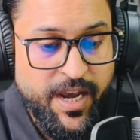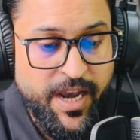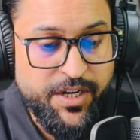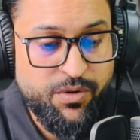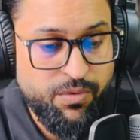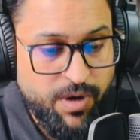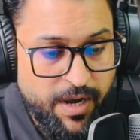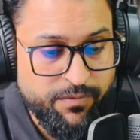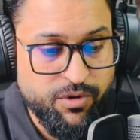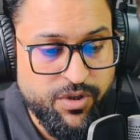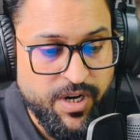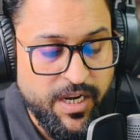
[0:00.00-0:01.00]
And you have
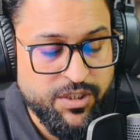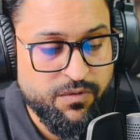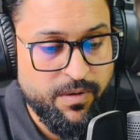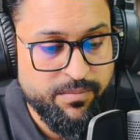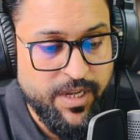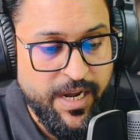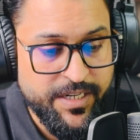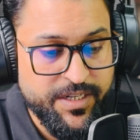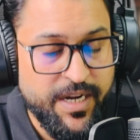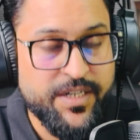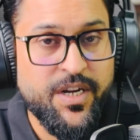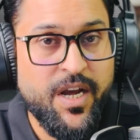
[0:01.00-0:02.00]
to transform that
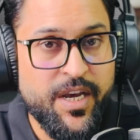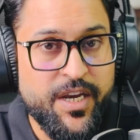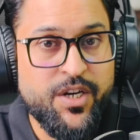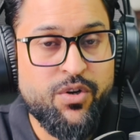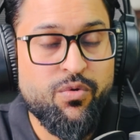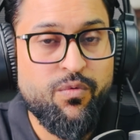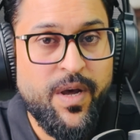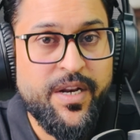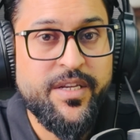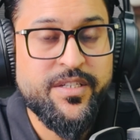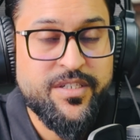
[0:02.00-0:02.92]
data into very